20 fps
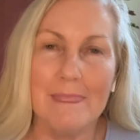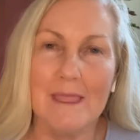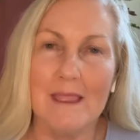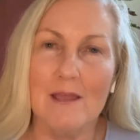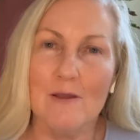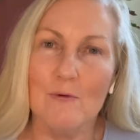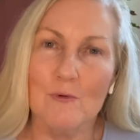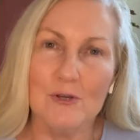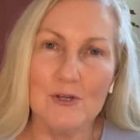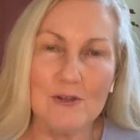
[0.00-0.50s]

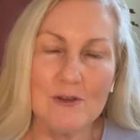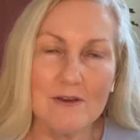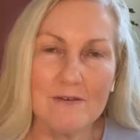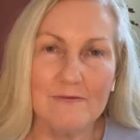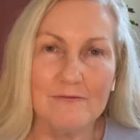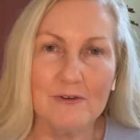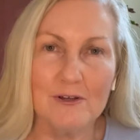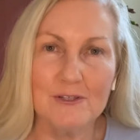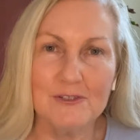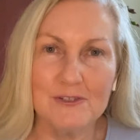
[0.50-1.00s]
When you have
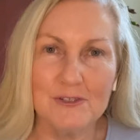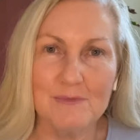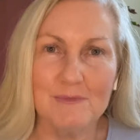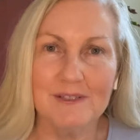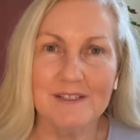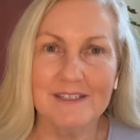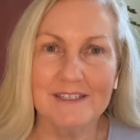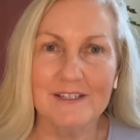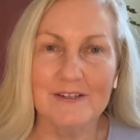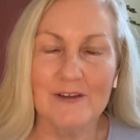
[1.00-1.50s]
false
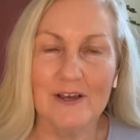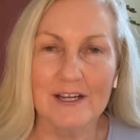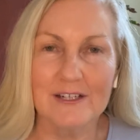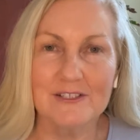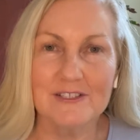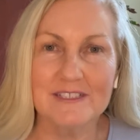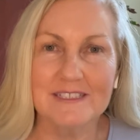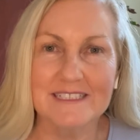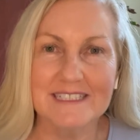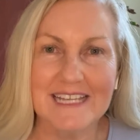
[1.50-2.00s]
humility, you
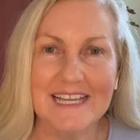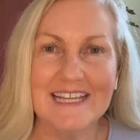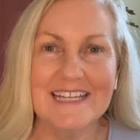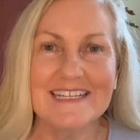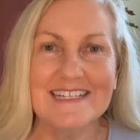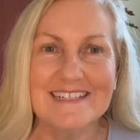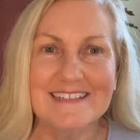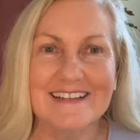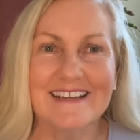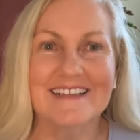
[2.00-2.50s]
actually
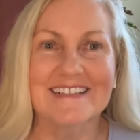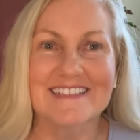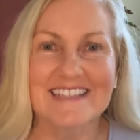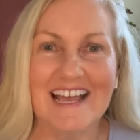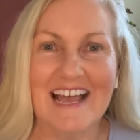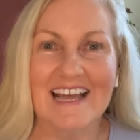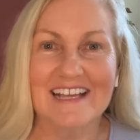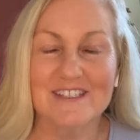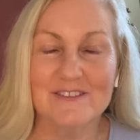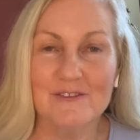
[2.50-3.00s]
tend not to
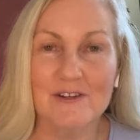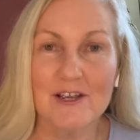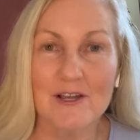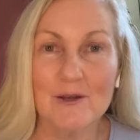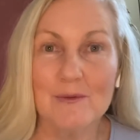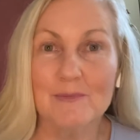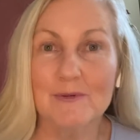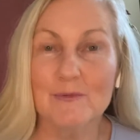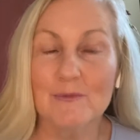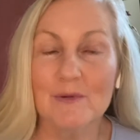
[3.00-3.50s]
ask for
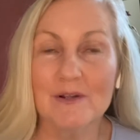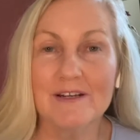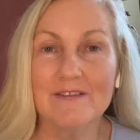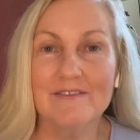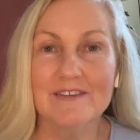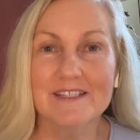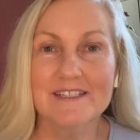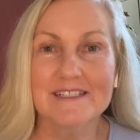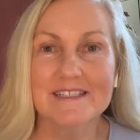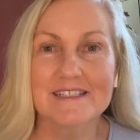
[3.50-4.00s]
help. And one of
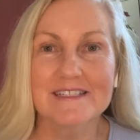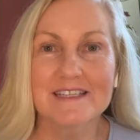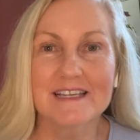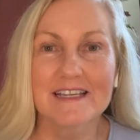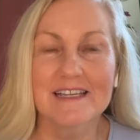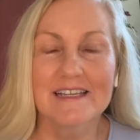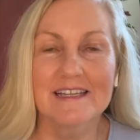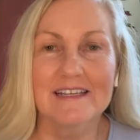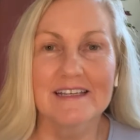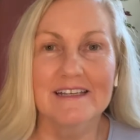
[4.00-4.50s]

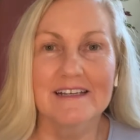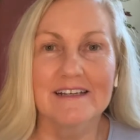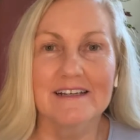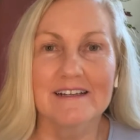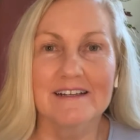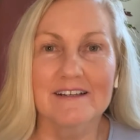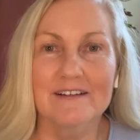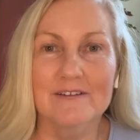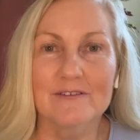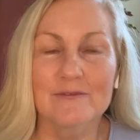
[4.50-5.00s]

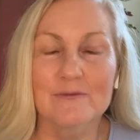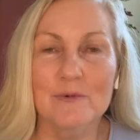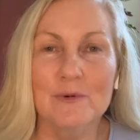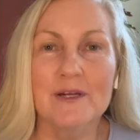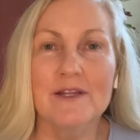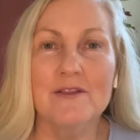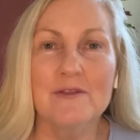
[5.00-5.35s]
the